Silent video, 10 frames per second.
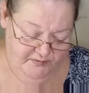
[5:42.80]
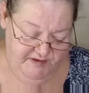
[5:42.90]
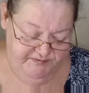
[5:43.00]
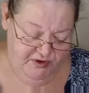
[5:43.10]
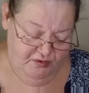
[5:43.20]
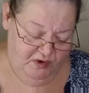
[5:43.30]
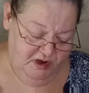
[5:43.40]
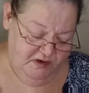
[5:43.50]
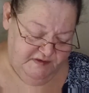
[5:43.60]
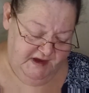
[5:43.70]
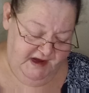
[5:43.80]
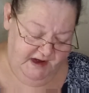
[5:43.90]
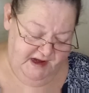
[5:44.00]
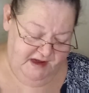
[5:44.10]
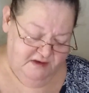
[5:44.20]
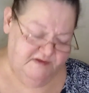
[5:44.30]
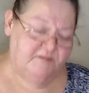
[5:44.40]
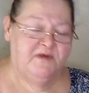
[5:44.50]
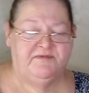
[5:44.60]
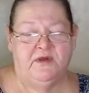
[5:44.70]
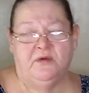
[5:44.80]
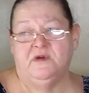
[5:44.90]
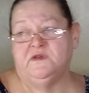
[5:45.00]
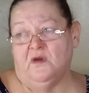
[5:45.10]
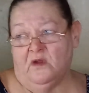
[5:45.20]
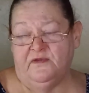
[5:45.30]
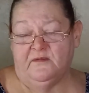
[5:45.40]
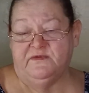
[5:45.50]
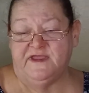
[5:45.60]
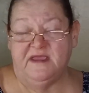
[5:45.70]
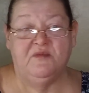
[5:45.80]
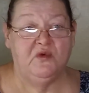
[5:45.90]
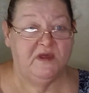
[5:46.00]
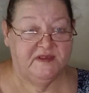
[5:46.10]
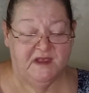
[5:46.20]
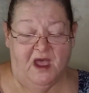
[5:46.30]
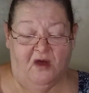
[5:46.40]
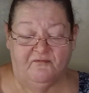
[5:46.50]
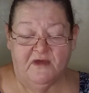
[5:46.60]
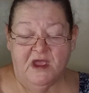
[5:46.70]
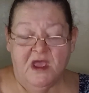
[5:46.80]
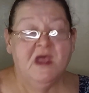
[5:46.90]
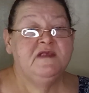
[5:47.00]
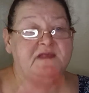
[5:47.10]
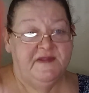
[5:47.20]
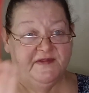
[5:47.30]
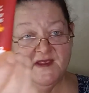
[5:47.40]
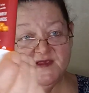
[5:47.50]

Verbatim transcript: reviewers and some reviewers on the Temu itself said that they